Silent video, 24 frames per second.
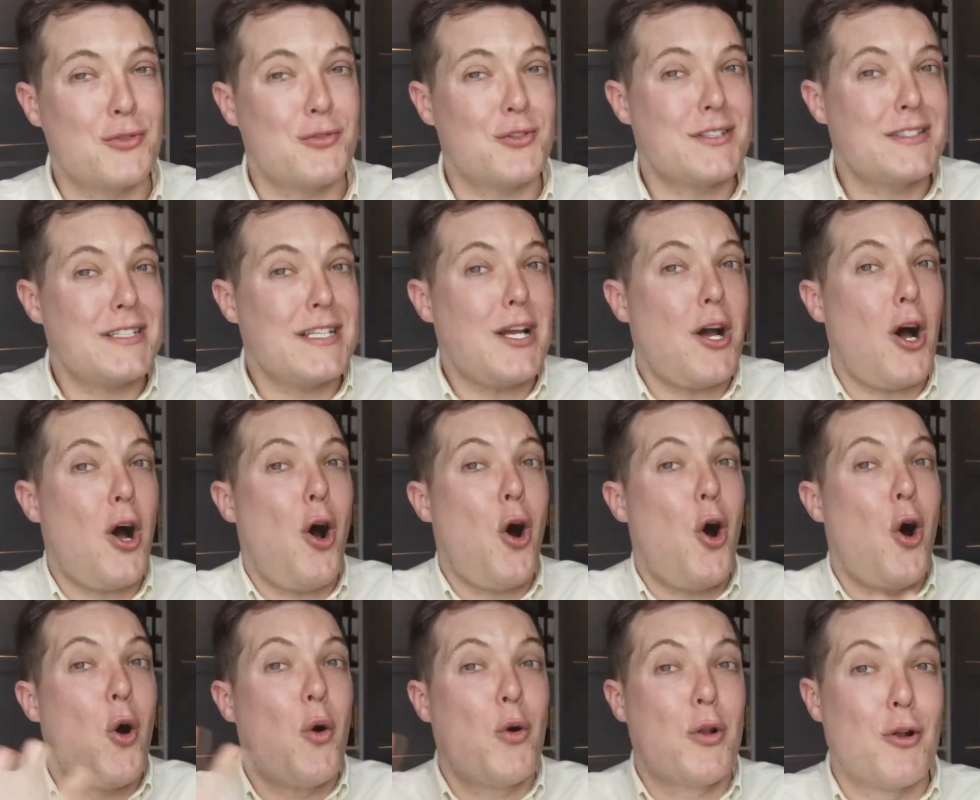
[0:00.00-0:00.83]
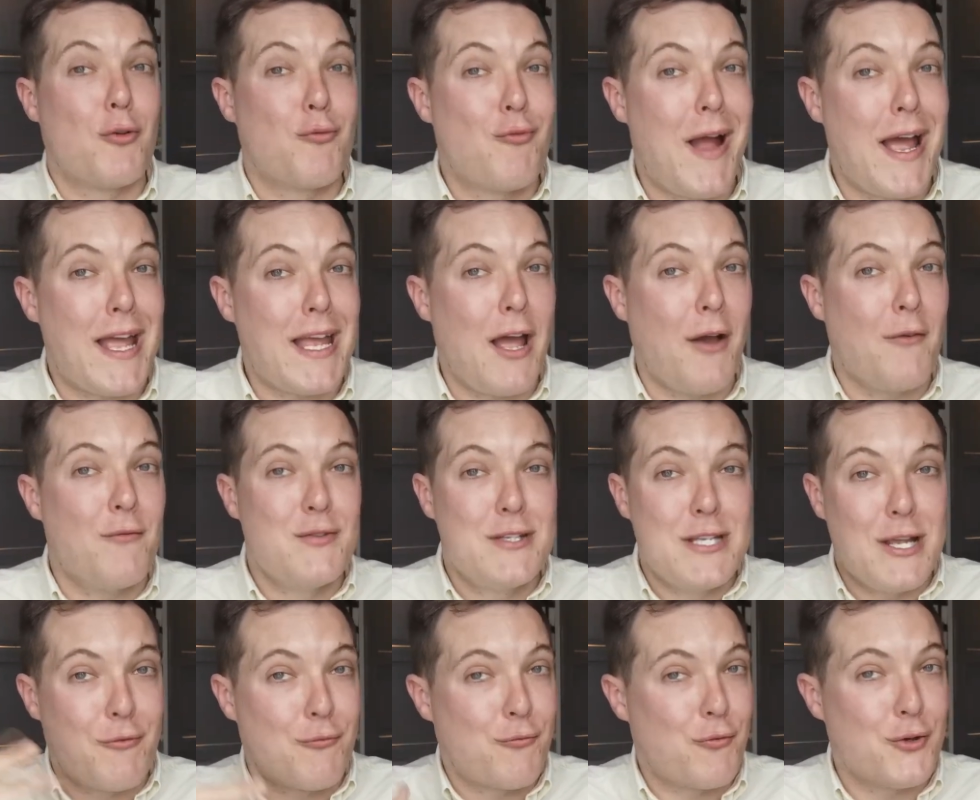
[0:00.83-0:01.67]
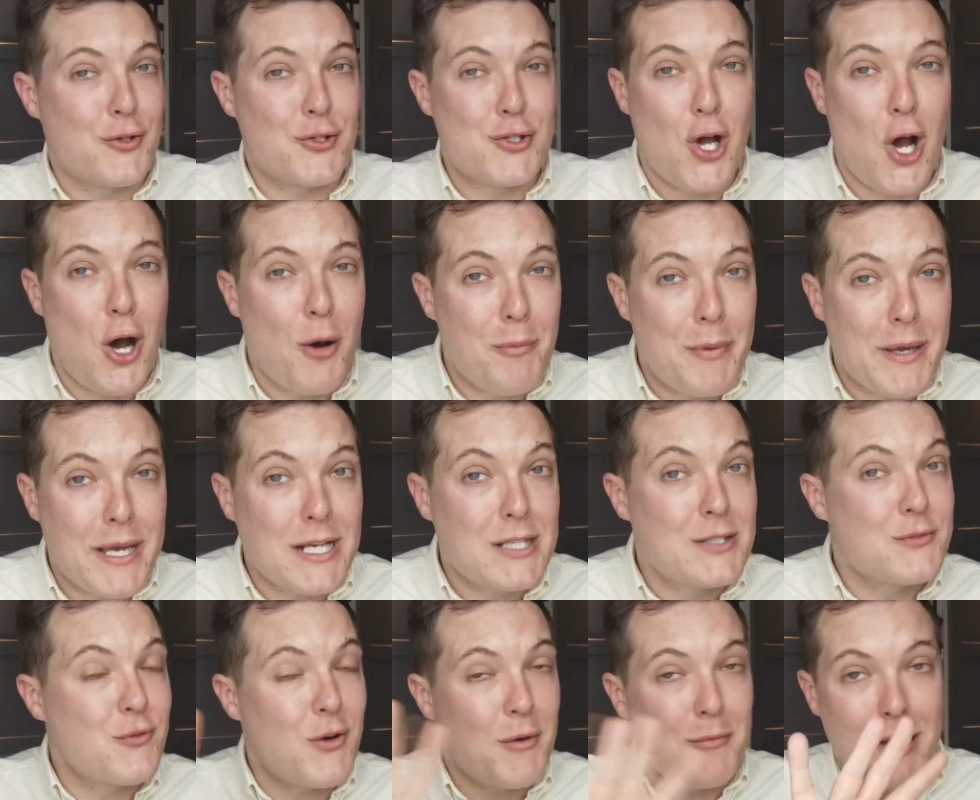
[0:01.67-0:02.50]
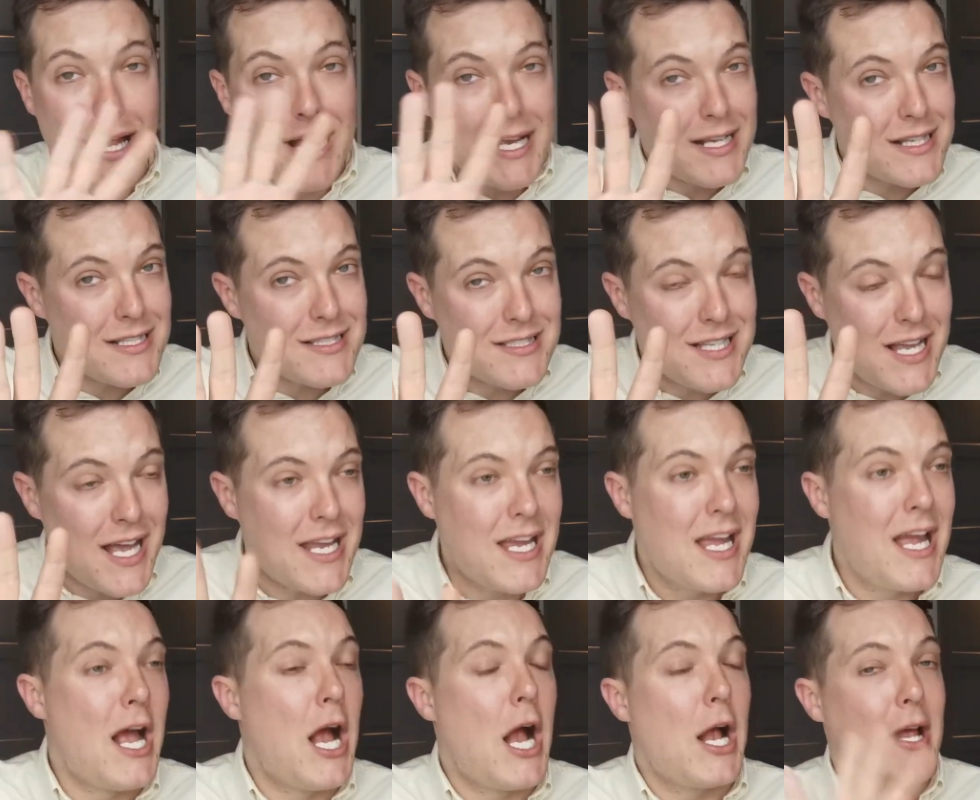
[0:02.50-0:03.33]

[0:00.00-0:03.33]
you'll see a whole array of different topics, from, like I say,